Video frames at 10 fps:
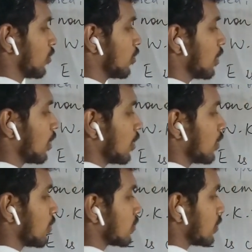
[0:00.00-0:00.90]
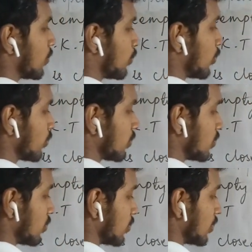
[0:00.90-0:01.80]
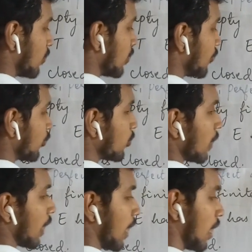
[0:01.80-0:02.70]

Okay, suppose some of you may